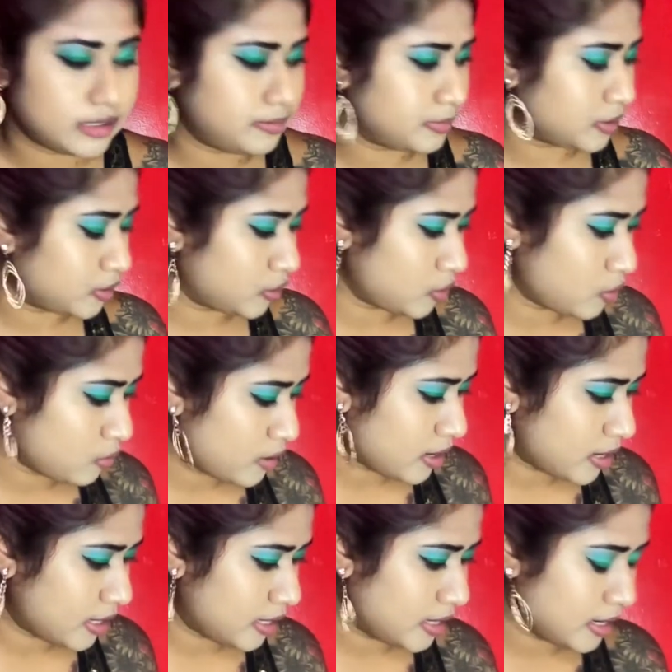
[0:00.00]
I'm gonna go ahead
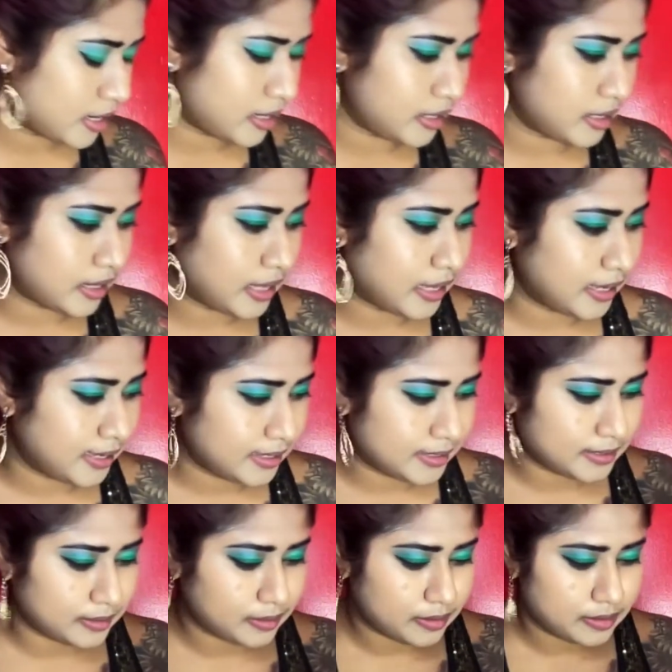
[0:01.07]
and add
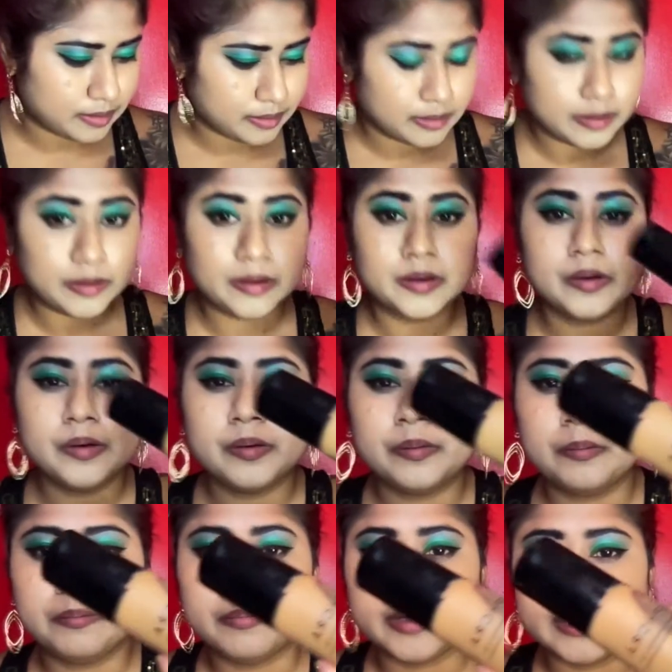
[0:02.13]

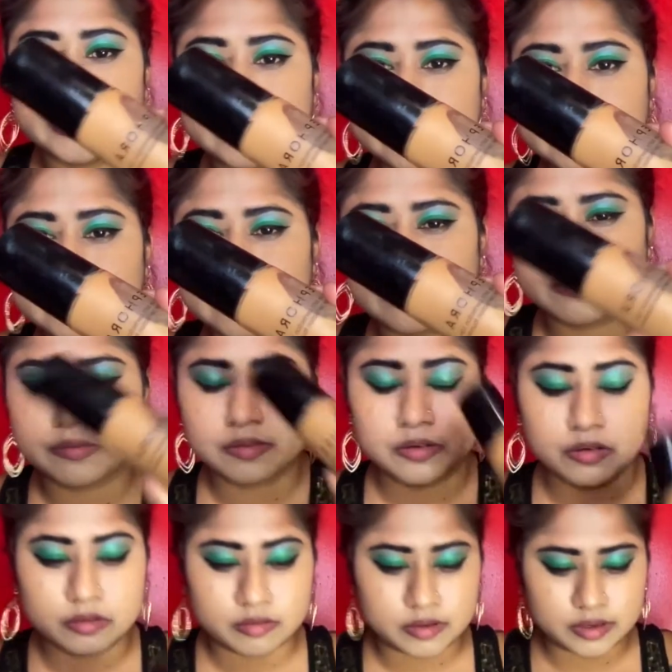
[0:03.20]
my
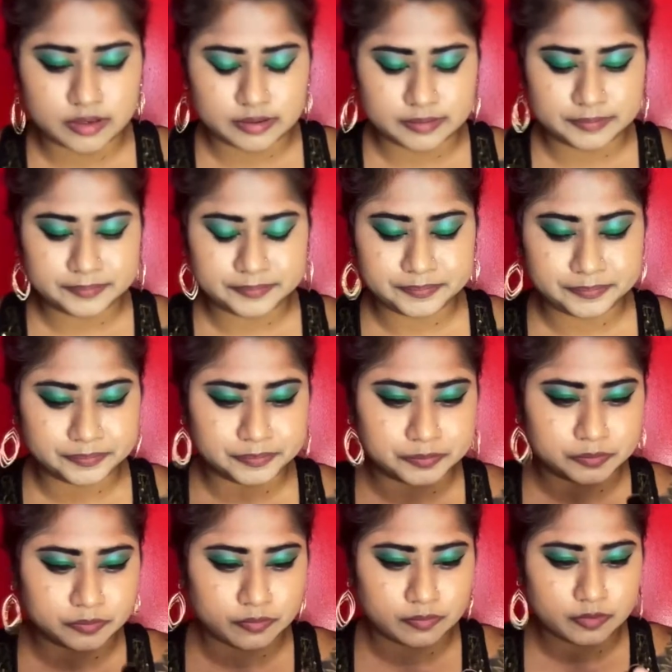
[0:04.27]
Sephora
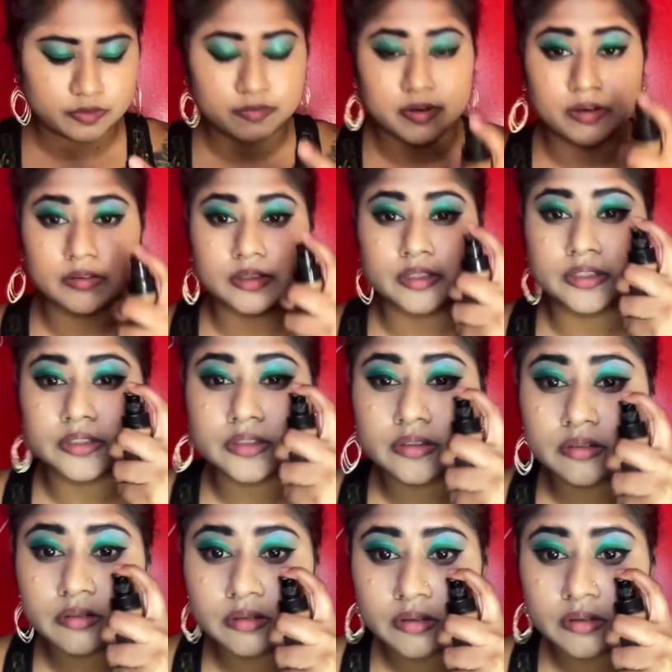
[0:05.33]
foundation.